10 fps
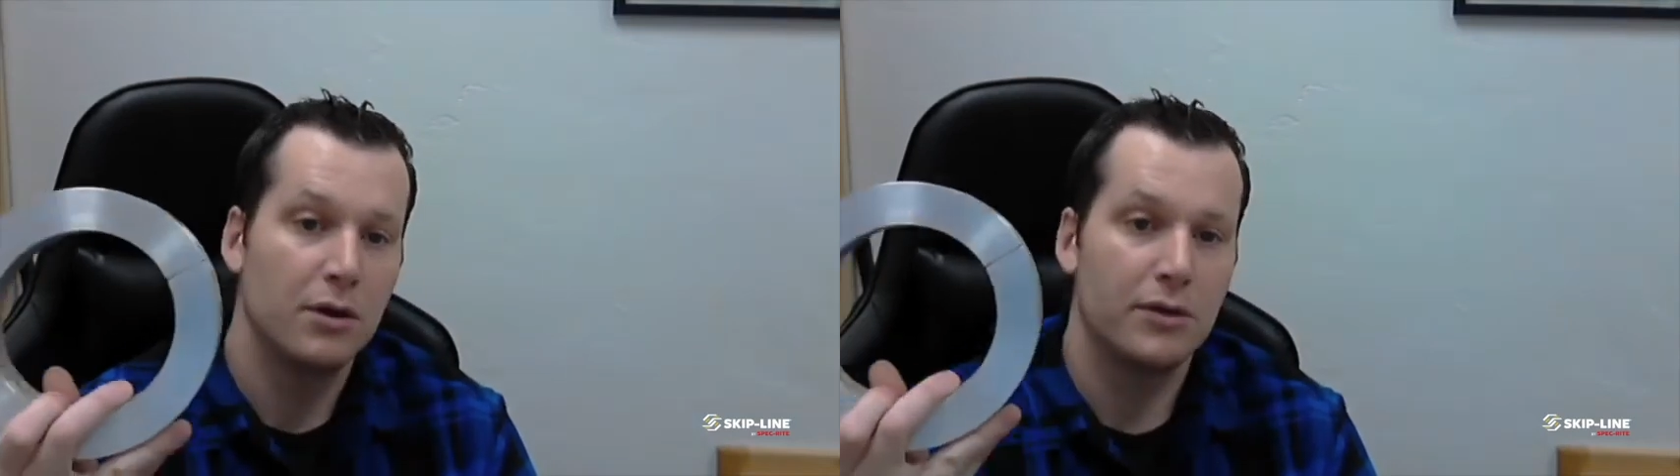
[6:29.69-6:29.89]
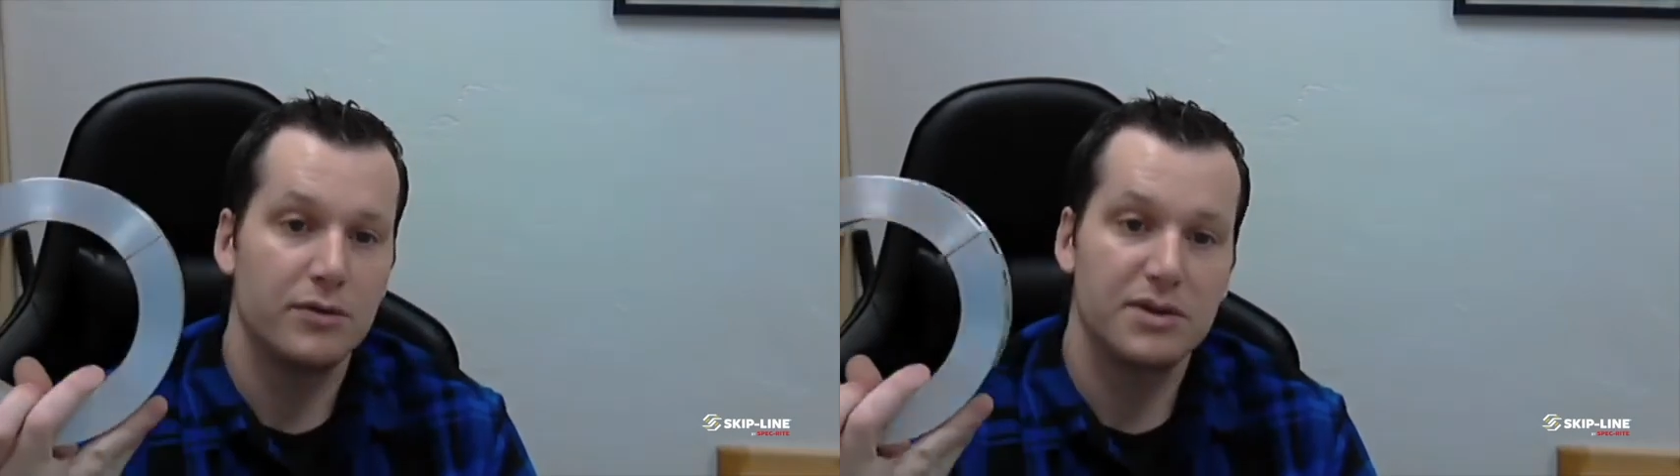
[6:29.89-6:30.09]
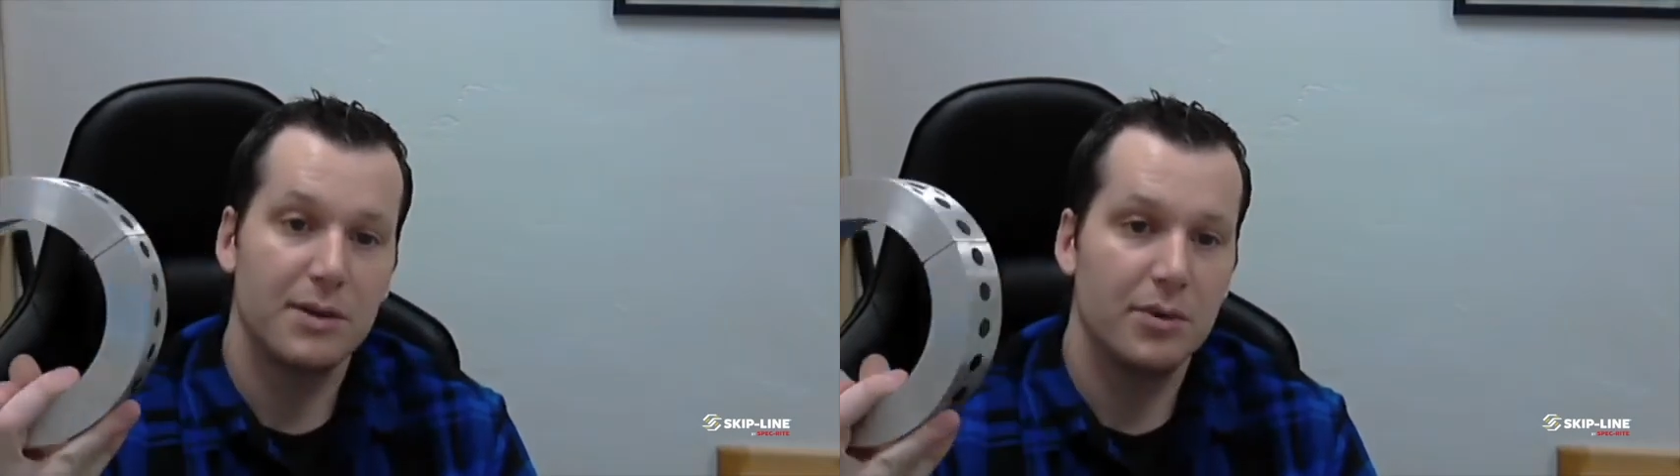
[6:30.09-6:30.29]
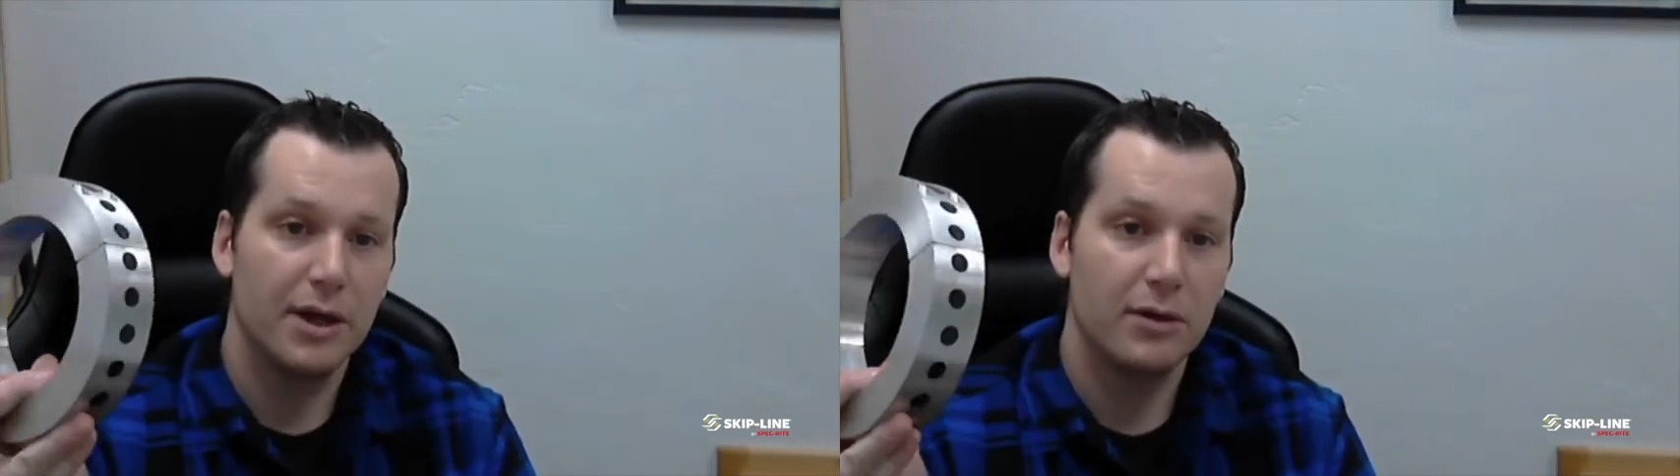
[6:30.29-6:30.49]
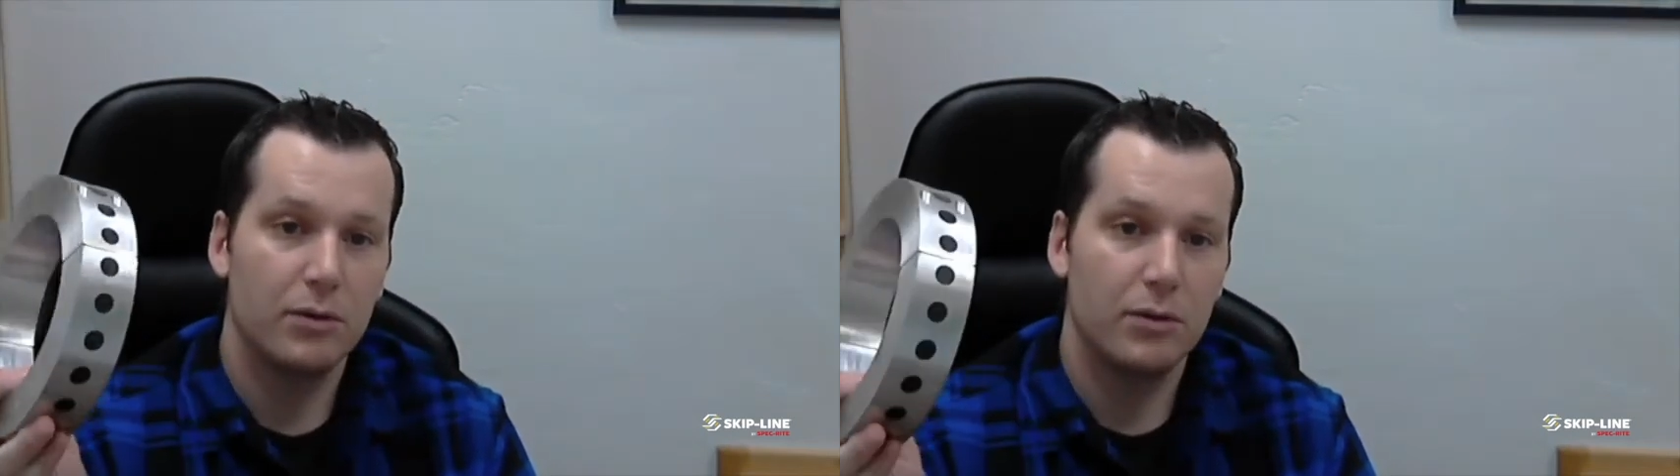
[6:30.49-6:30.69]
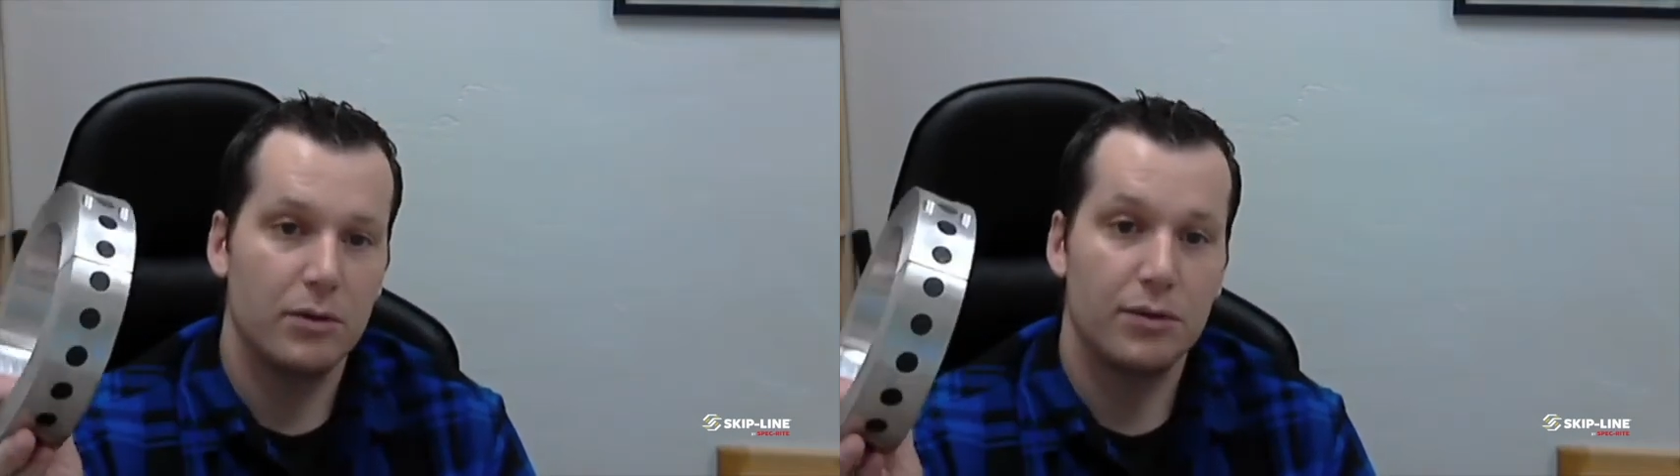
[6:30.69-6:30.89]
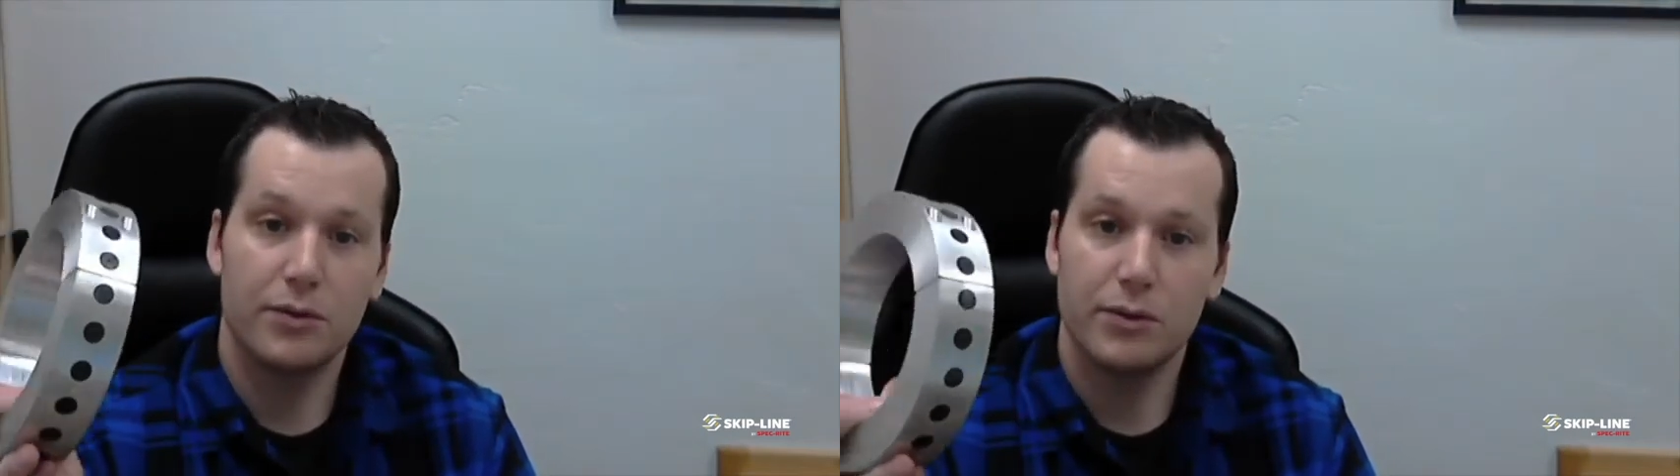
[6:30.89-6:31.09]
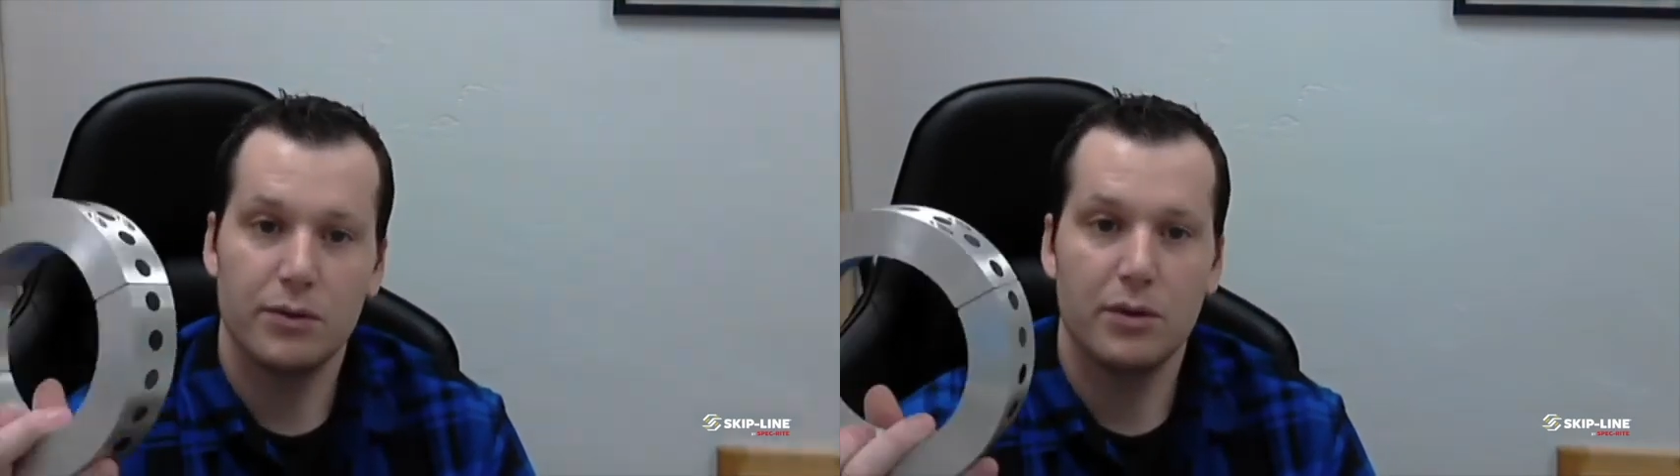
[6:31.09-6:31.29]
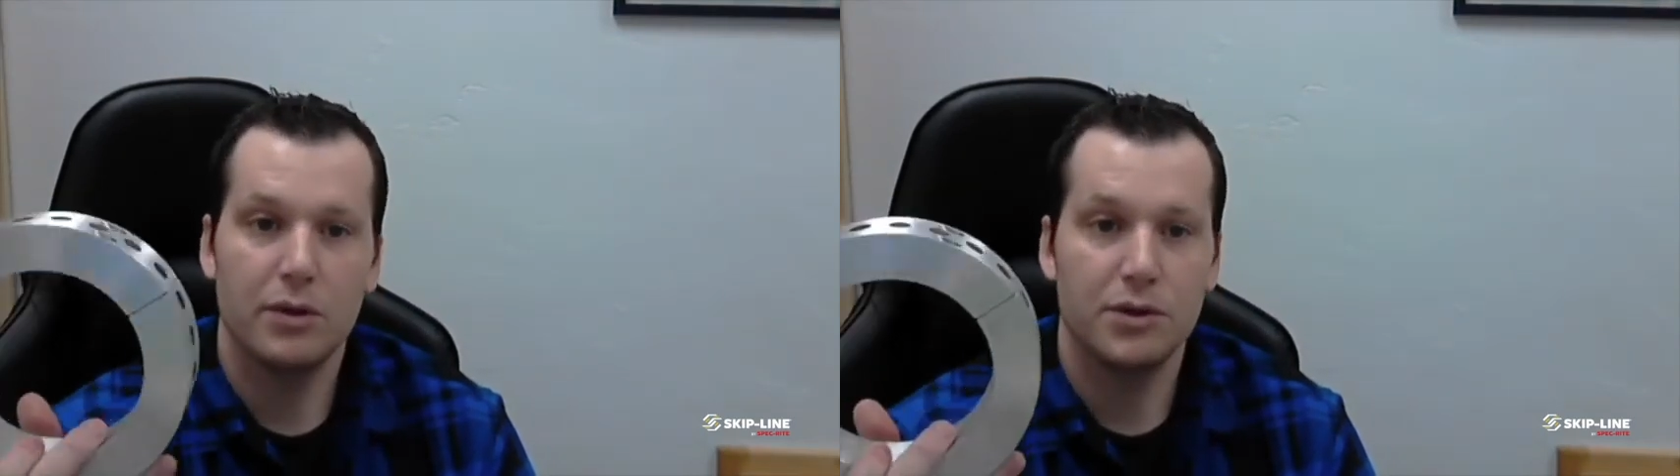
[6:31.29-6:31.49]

through Skipline or through